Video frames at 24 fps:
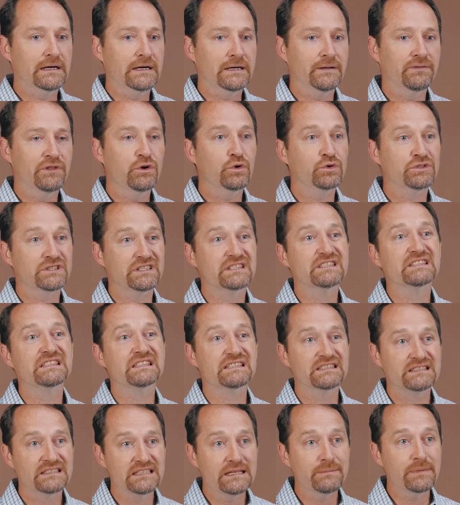there was a
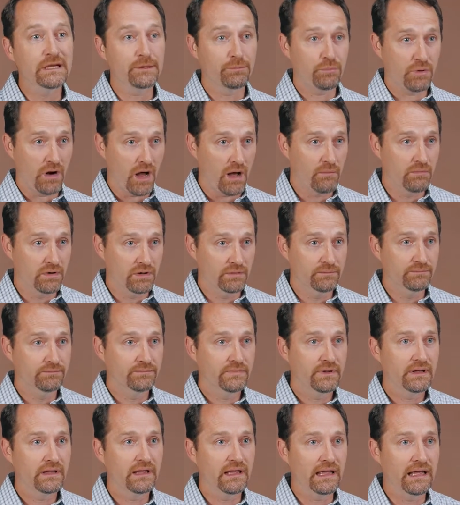systemic problem
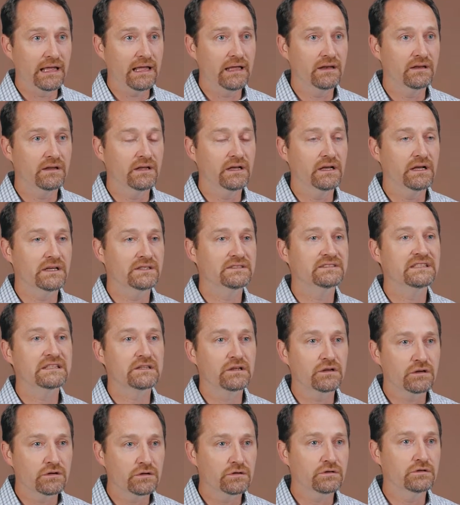and a
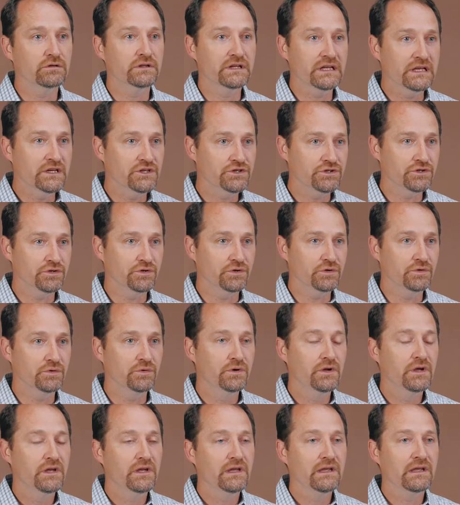cyclical issue
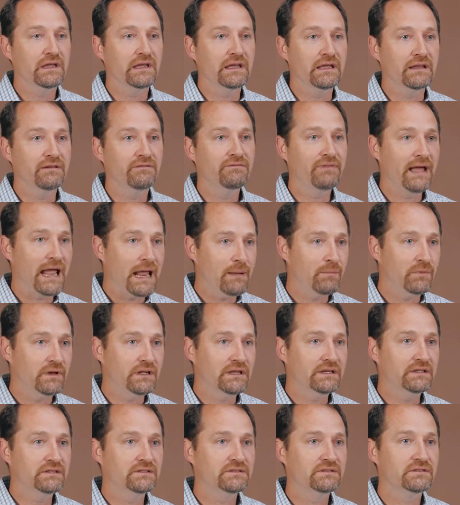in
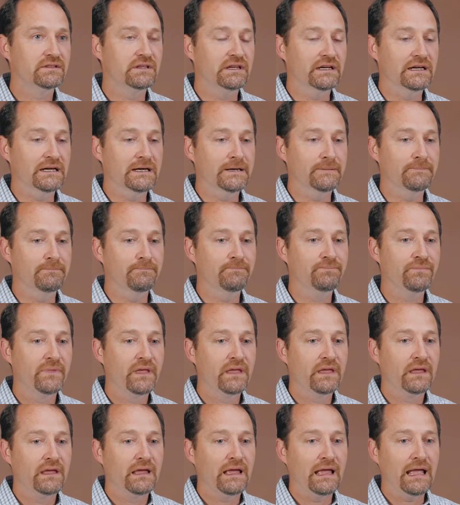families,
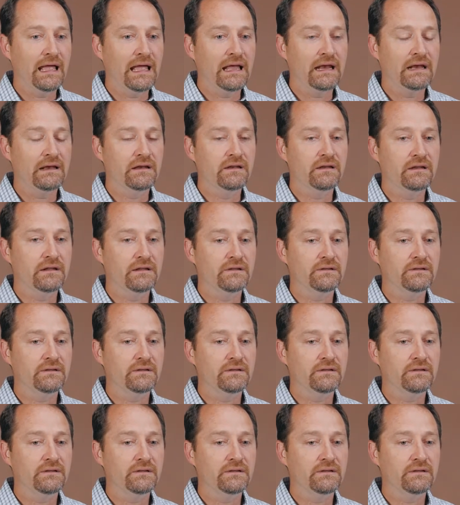and